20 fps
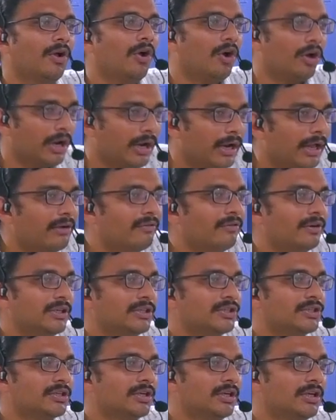on an
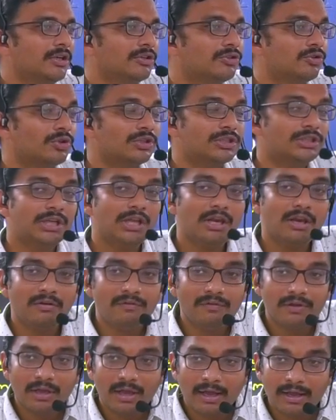average. So
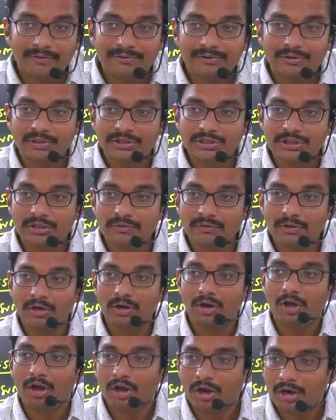still we have to achieve a
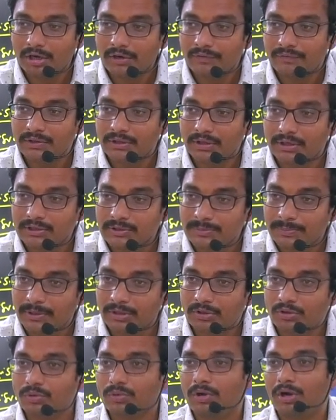lot with
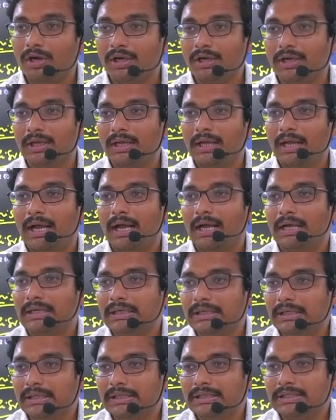respect to what?
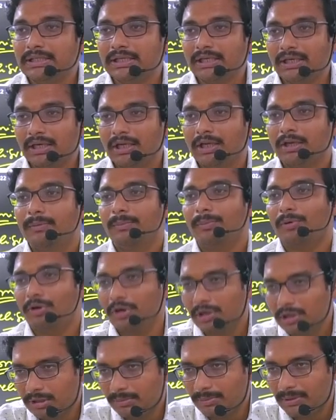Agriculture
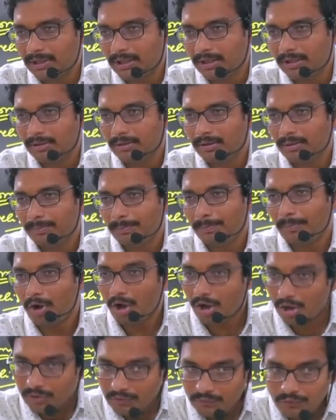productivity,
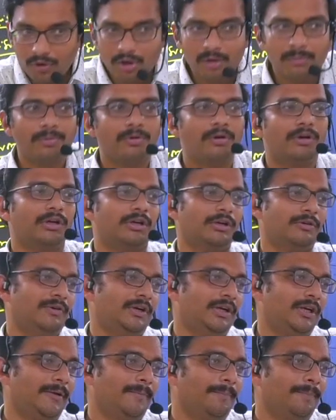on-farm
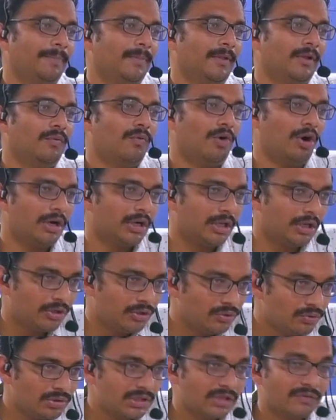productivity. Water
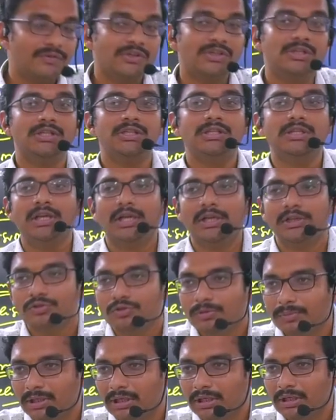use efficiency has
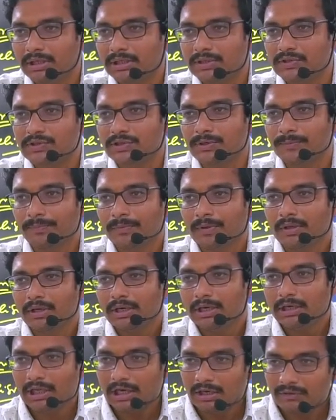to be increased.
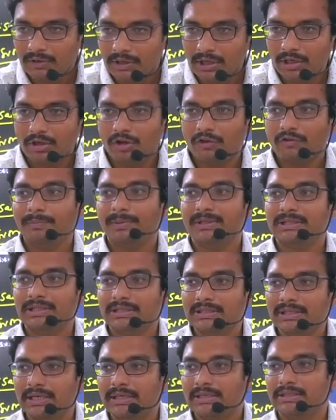Delivering of
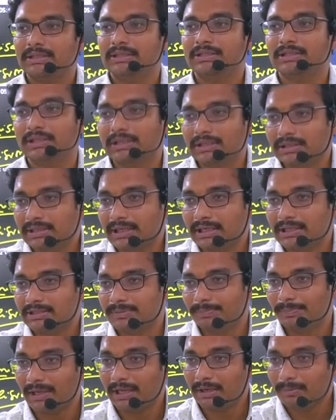pesticides, insecticides
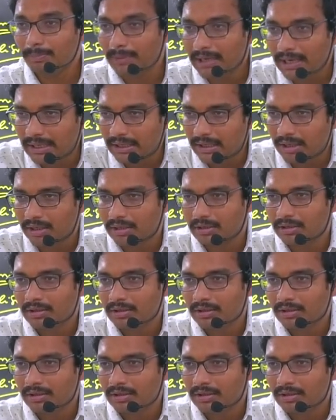per plant.